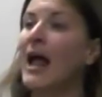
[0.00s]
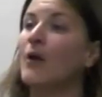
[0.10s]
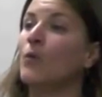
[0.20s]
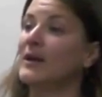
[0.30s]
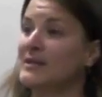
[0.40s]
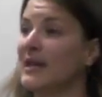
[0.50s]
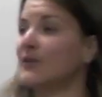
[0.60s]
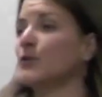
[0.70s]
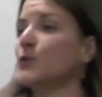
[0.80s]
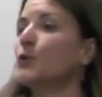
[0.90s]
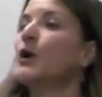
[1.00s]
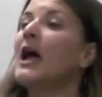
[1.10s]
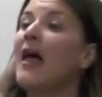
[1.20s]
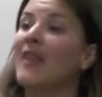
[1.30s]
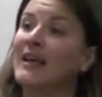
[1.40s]
And what does that do?
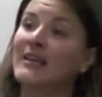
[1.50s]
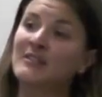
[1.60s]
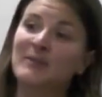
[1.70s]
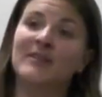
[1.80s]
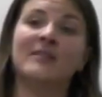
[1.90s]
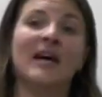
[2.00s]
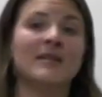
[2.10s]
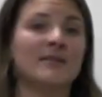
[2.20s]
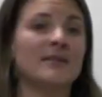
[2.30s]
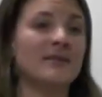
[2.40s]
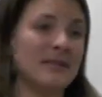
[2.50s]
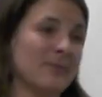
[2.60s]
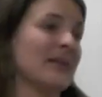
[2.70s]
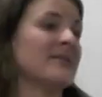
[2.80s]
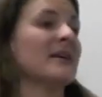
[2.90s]
That gives me the lens to see
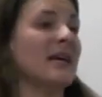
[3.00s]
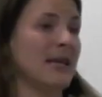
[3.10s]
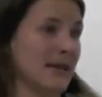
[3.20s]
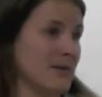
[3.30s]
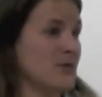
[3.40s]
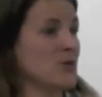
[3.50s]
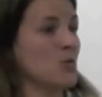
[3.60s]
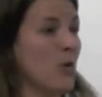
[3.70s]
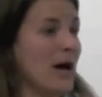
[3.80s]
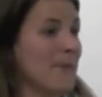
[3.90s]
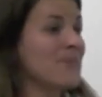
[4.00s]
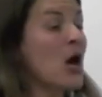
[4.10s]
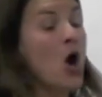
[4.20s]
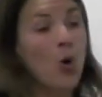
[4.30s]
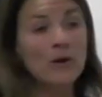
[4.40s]
my psyche in this new way,
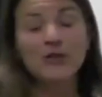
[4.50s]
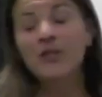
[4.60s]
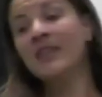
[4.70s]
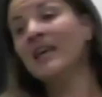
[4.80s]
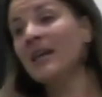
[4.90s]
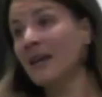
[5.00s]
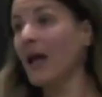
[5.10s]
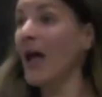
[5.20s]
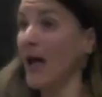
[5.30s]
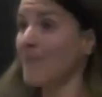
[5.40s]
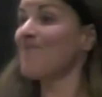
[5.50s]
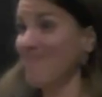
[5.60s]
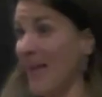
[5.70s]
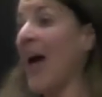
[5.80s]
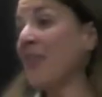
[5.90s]
which then
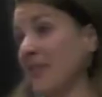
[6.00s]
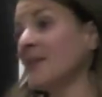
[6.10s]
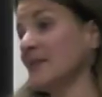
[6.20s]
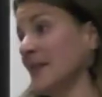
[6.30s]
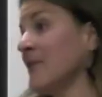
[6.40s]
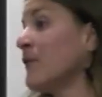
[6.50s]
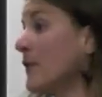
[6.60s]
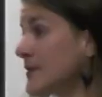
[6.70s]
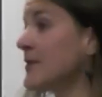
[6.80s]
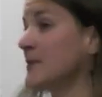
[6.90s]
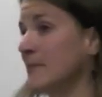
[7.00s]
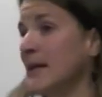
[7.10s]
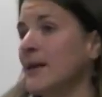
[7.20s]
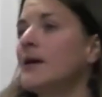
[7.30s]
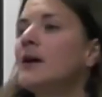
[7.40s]
ethically forces
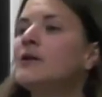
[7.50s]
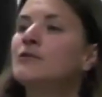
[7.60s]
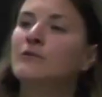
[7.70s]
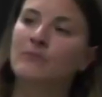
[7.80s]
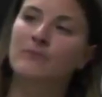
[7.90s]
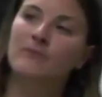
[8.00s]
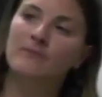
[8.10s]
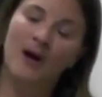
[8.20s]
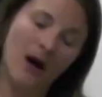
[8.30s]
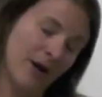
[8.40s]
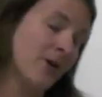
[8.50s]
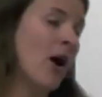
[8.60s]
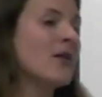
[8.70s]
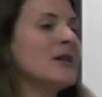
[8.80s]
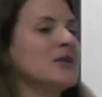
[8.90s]
me to
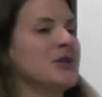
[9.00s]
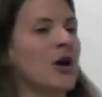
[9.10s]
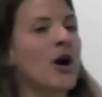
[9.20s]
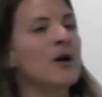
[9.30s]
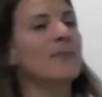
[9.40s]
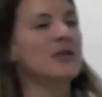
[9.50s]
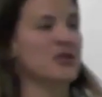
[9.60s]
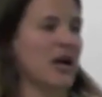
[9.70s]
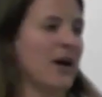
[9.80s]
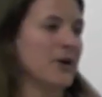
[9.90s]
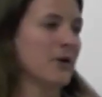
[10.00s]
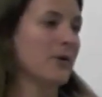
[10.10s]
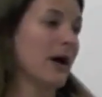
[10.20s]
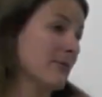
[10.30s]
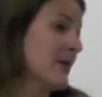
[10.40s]
acknowledge and honor my shadow
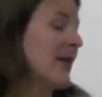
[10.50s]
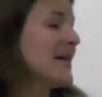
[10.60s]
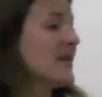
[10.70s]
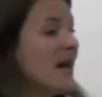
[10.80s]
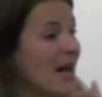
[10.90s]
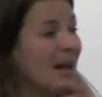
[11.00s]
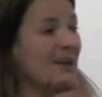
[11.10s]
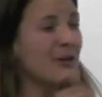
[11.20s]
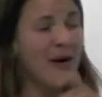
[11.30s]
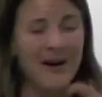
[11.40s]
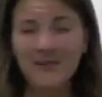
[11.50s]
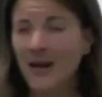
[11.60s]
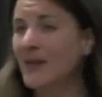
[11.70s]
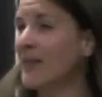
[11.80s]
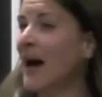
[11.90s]
and realize, you know, I've
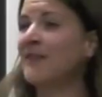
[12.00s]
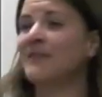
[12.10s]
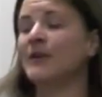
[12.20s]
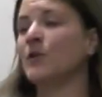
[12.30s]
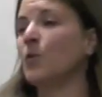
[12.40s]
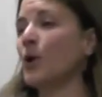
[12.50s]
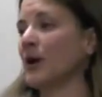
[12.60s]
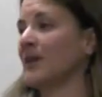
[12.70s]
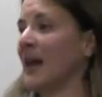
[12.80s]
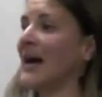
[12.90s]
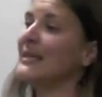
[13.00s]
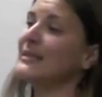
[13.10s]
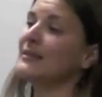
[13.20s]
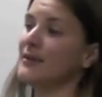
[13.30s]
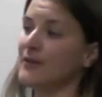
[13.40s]
got a lot of inner work that I
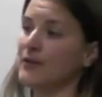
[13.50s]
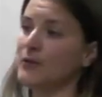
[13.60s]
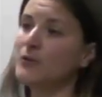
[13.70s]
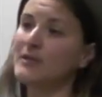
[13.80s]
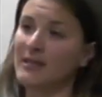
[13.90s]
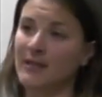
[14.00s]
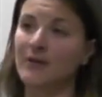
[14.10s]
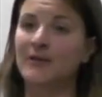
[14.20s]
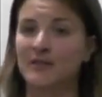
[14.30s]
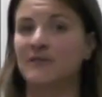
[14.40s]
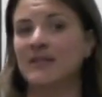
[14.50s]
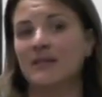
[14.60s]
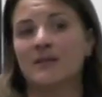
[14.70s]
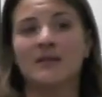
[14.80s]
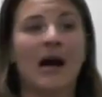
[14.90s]
need to do to heal this
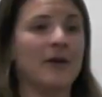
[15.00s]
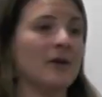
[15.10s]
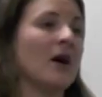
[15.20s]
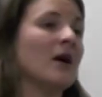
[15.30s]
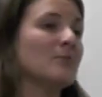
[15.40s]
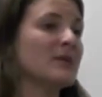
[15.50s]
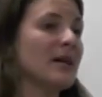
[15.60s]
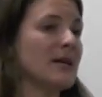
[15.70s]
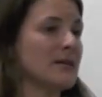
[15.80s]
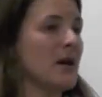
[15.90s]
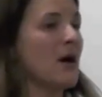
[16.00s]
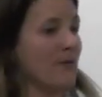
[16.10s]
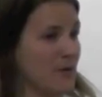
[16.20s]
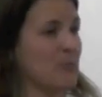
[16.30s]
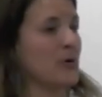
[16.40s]
Venus-Saturn complex
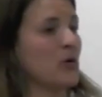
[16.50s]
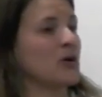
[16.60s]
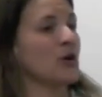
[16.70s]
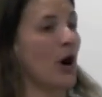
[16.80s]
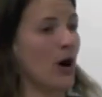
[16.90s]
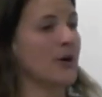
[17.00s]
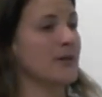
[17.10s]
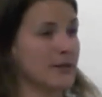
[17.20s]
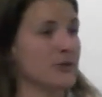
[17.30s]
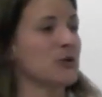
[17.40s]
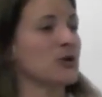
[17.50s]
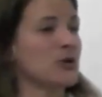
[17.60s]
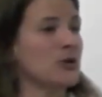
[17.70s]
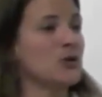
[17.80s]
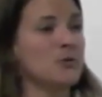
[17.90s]
of the broken-hearted little
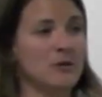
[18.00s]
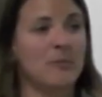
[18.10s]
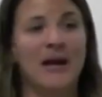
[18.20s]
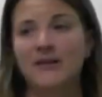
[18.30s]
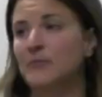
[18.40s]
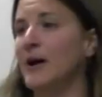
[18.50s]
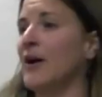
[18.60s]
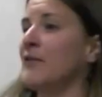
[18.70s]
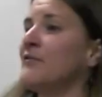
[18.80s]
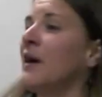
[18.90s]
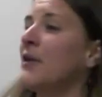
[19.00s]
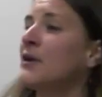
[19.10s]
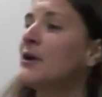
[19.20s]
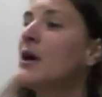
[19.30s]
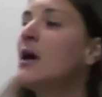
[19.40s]
girl who was abandoned by her
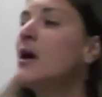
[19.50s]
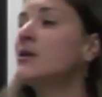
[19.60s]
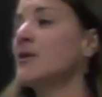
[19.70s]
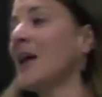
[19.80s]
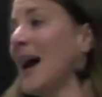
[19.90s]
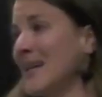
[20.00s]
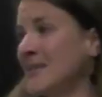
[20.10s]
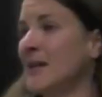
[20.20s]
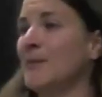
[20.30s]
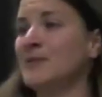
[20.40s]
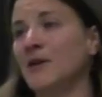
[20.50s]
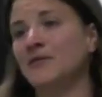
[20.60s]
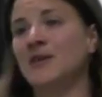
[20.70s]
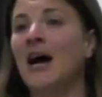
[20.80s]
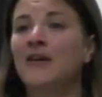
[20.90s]
father, so that I stop
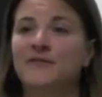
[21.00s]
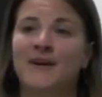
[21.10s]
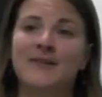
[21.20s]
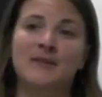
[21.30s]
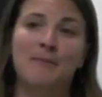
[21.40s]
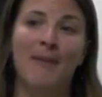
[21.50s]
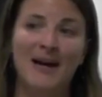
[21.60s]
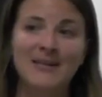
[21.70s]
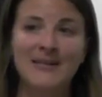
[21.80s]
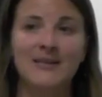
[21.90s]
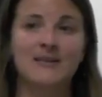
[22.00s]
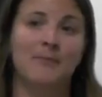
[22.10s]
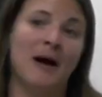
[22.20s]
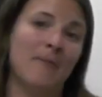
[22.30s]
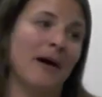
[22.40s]
self-sacrificing my needs
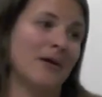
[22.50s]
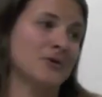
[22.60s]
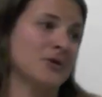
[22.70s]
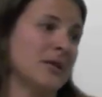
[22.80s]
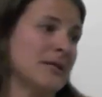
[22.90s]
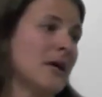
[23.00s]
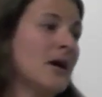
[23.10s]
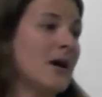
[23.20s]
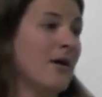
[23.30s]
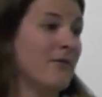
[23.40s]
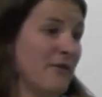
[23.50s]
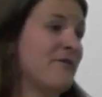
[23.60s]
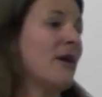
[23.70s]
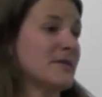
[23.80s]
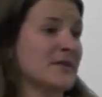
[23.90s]
and my boundaries for
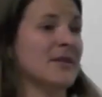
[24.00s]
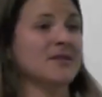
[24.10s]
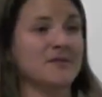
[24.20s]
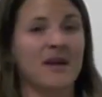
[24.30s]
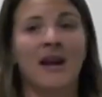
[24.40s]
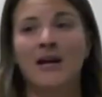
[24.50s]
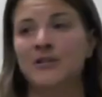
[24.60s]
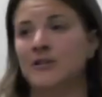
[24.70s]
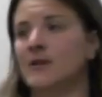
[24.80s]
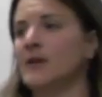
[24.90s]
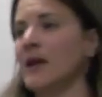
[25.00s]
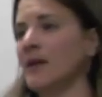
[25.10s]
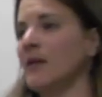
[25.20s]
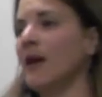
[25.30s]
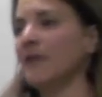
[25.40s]
false sense of connection
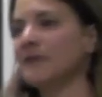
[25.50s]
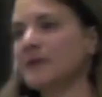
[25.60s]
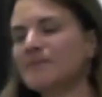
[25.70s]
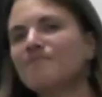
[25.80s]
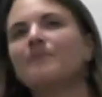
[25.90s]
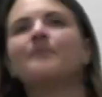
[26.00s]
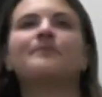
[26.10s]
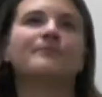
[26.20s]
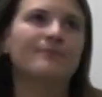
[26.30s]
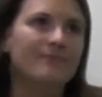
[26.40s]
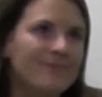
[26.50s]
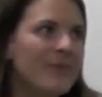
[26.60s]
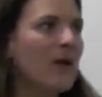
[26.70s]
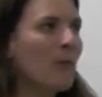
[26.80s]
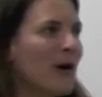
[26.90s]
and love.
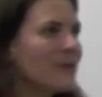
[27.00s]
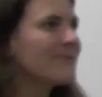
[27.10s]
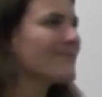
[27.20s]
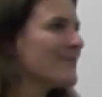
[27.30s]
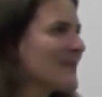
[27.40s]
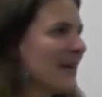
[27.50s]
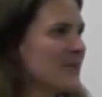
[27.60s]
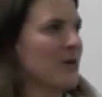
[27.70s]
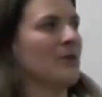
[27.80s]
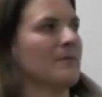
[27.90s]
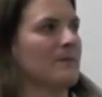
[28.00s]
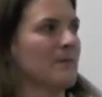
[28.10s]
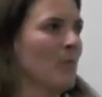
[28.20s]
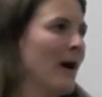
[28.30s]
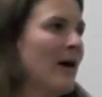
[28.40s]
Well, that's all
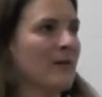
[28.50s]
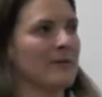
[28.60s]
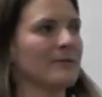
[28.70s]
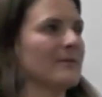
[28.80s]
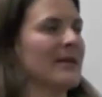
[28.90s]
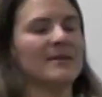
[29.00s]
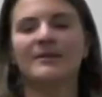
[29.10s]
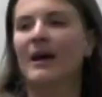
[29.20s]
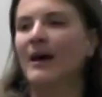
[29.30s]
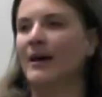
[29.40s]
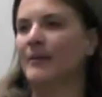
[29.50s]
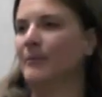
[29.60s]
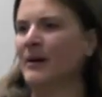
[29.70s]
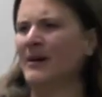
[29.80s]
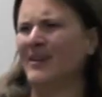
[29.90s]
well and
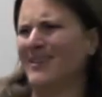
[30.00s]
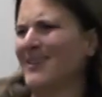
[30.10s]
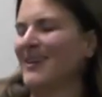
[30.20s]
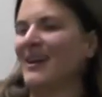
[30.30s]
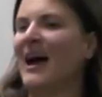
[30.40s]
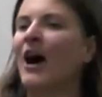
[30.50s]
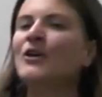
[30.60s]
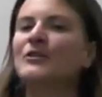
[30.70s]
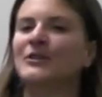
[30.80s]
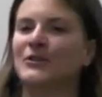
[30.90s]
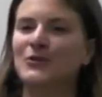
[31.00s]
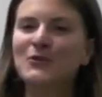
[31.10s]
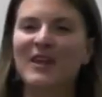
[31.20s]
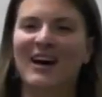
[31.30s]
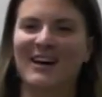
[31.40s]
said, but how are you going to
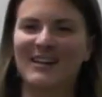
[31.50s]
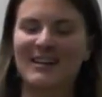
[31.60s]
do that?